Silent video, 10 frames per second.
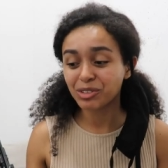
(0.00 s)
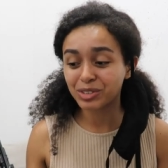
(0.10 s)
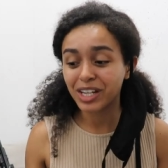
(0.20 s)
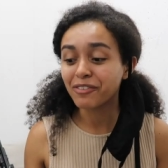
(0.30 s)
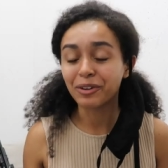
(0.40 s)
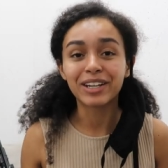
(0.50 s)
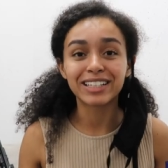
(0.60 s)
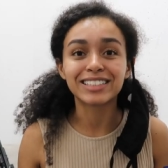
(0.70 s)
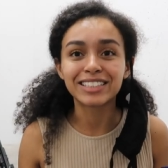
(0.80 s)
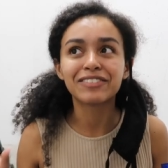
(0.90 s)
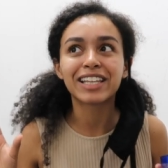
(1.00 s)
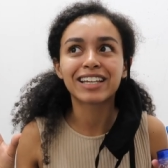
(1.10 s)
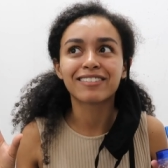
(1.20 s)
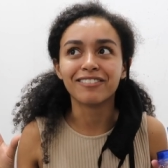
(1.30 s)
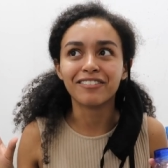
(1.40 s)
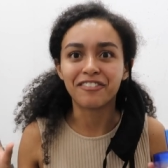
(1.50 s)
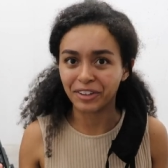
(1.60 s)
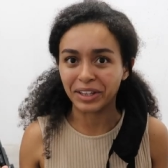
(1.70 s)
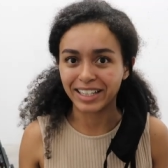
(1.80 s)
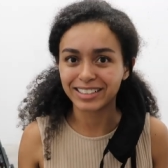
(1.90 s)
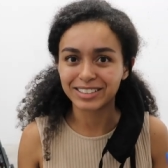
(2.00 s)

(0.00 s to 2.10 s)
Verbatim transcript: huge duffel and it doesn't even like fill it.